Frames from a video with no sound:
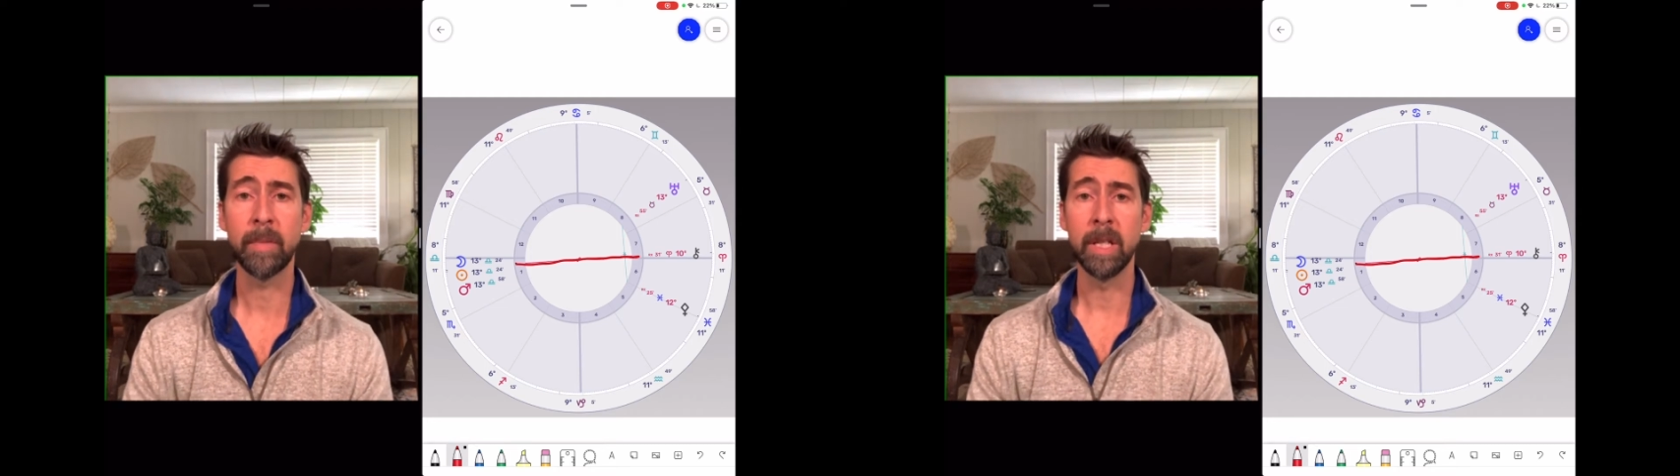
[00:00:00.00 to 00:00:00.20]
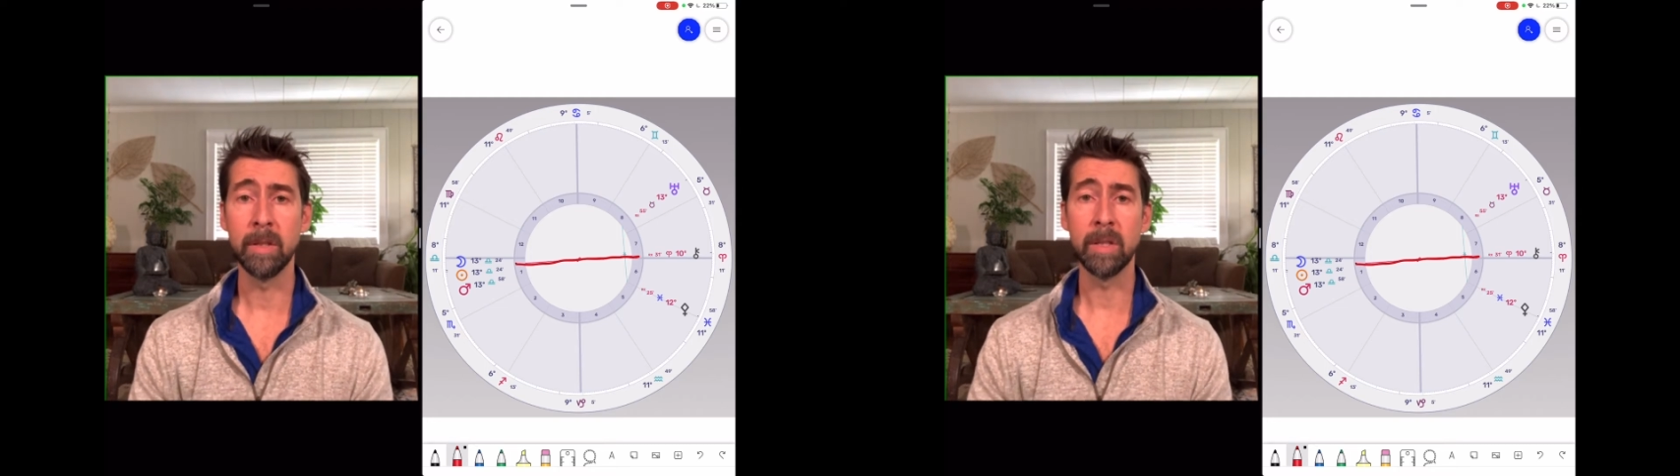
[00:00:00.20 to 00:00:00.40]

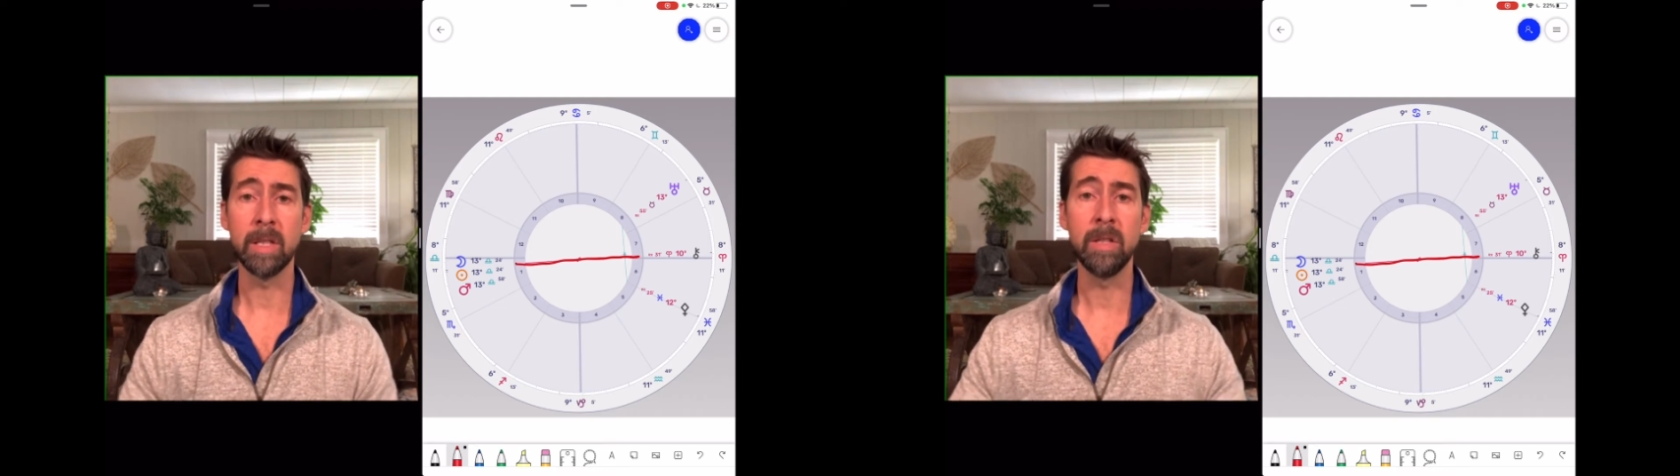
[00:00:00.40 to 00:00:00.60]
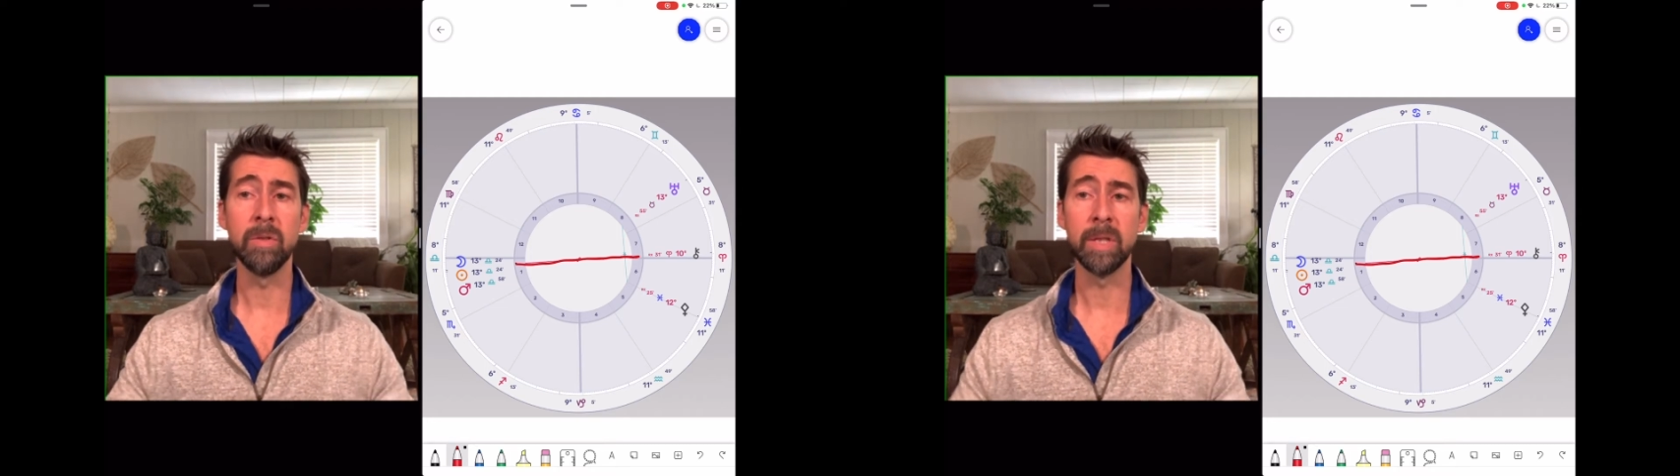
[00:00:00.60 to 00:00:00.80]
here to
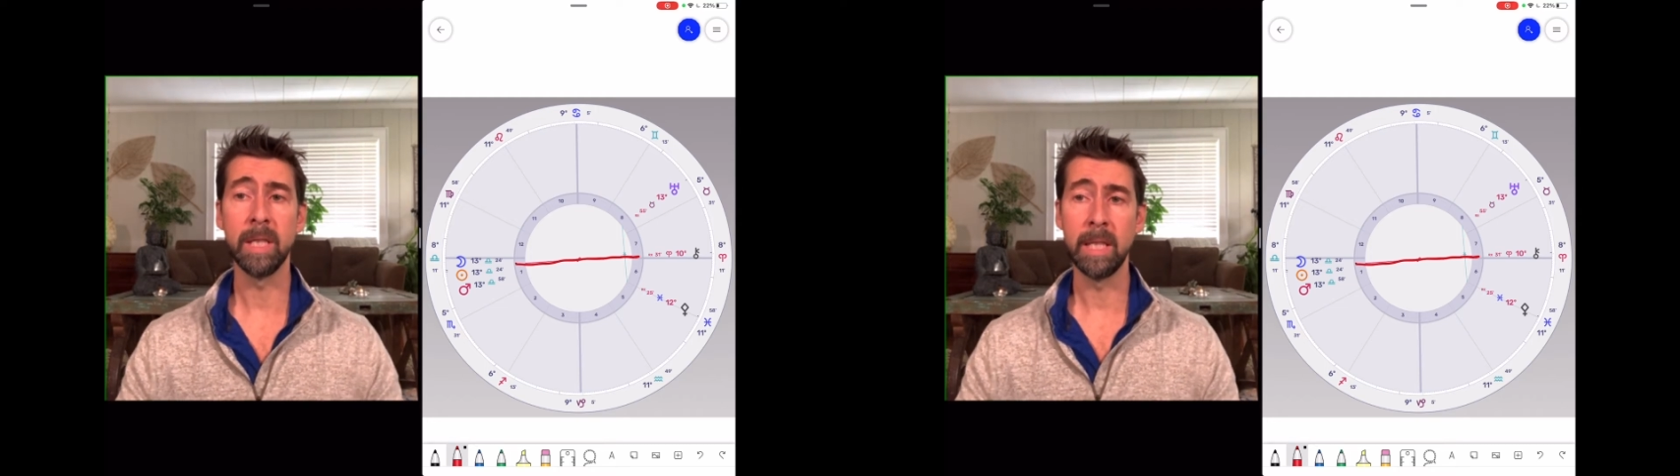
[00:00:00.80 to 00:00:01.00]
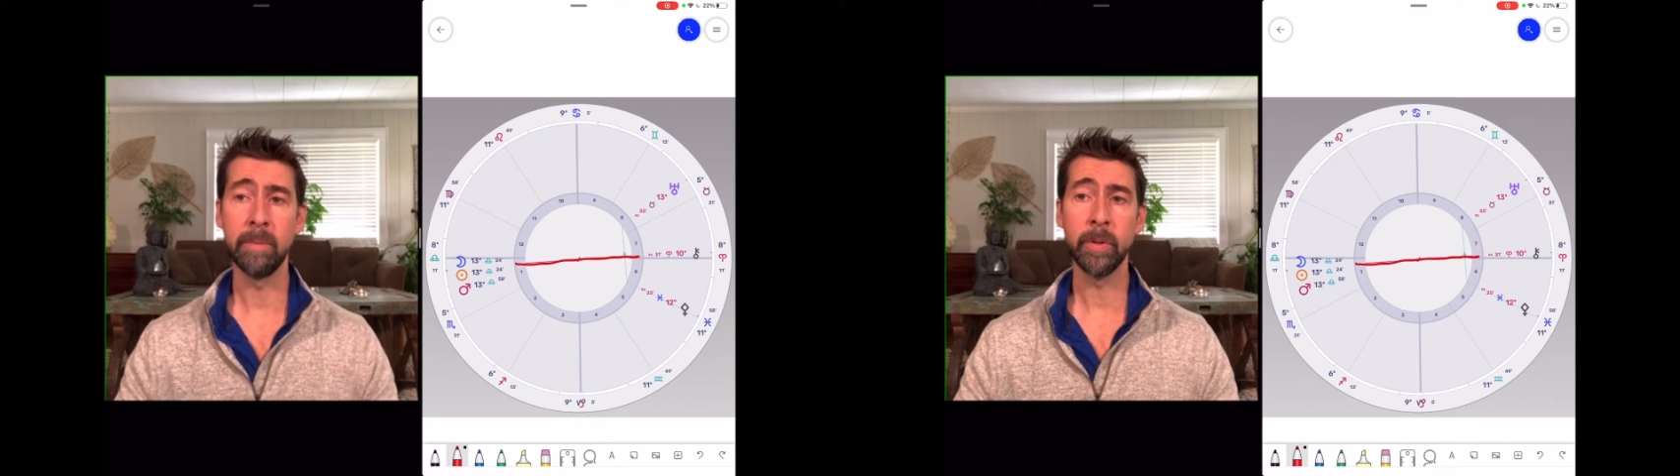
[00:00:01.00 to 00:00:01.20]
use a
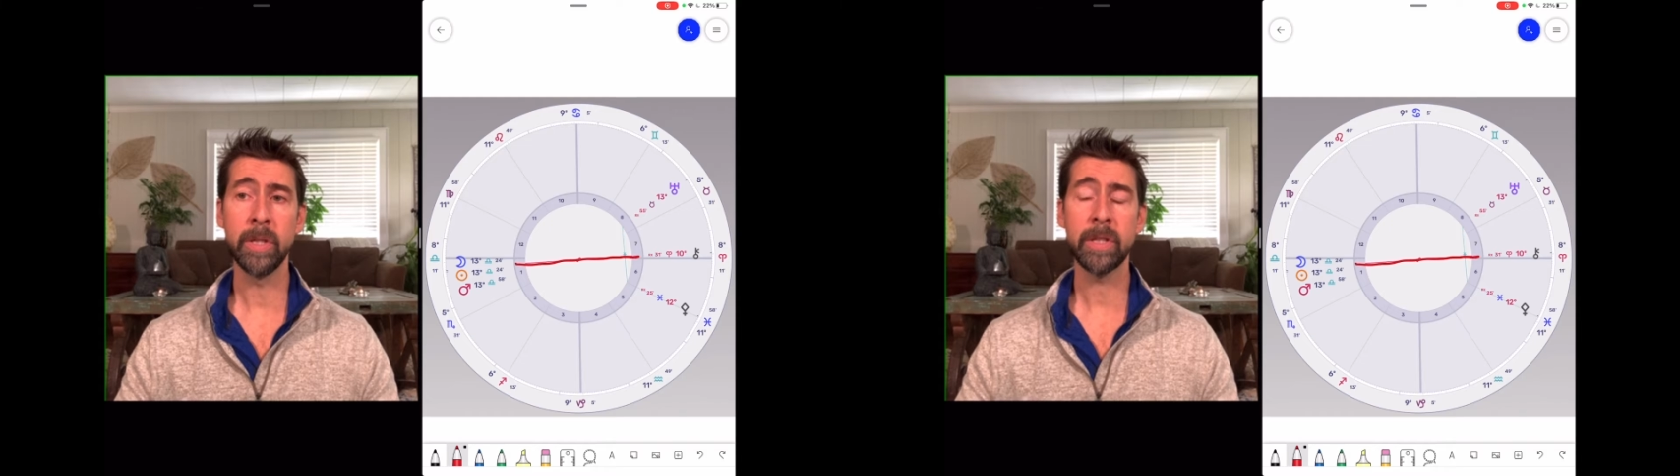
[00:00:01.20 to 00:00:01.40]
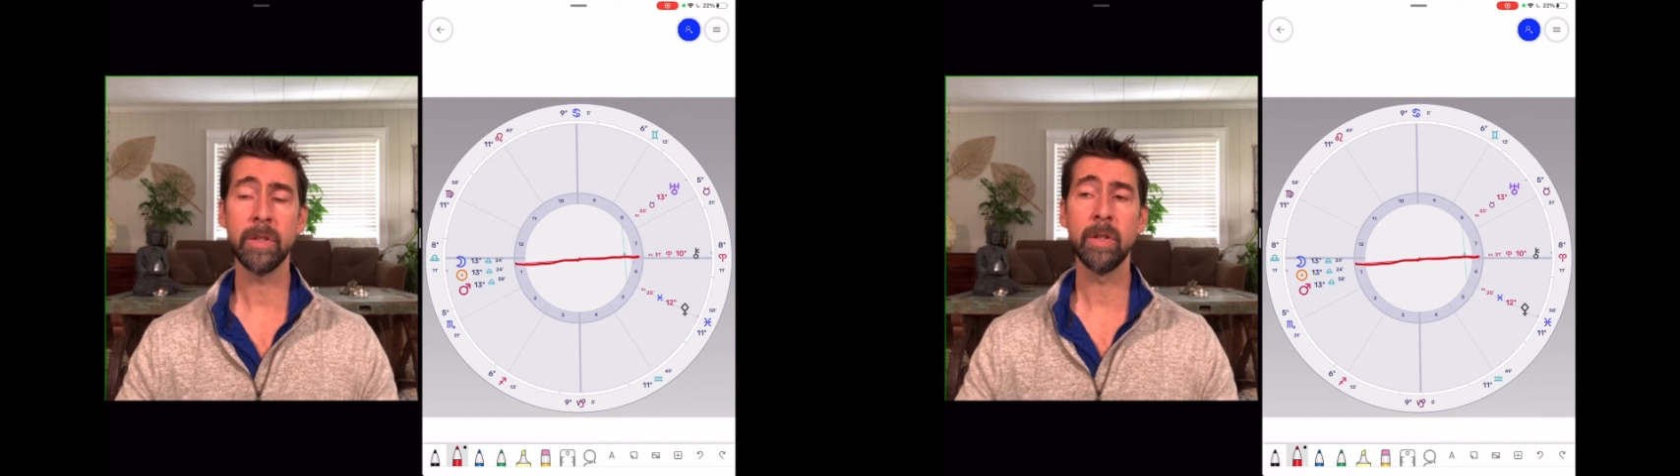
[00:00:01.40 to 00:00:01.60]
Libran
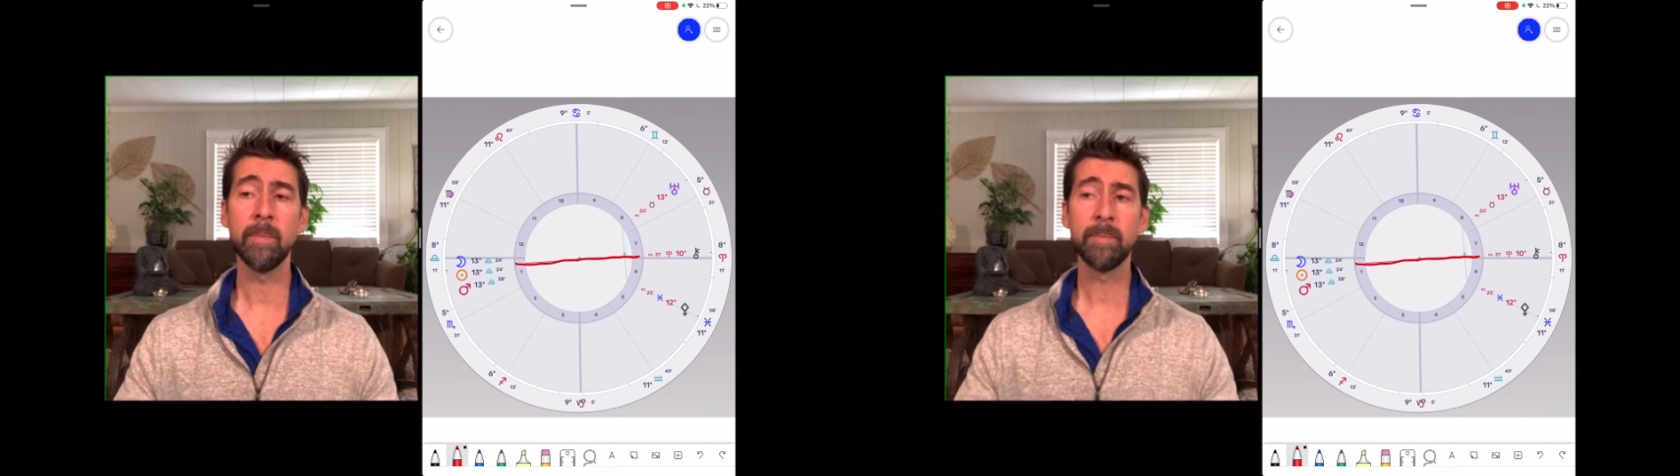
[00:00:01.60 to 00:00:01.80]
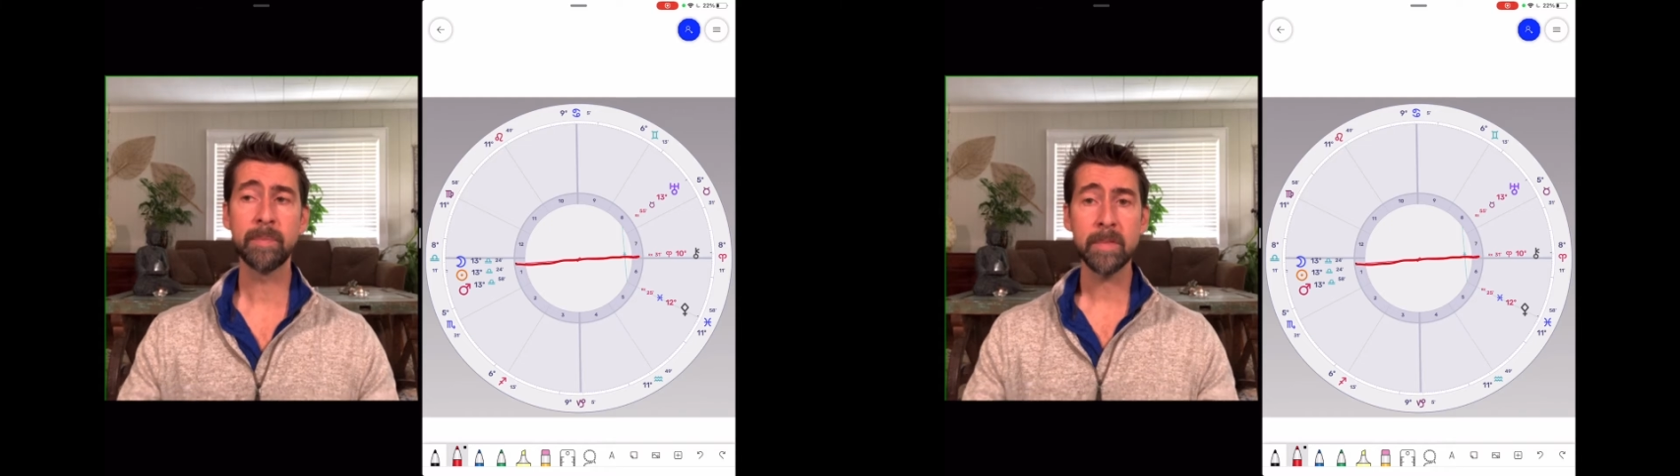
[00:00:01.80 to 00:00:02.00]
term.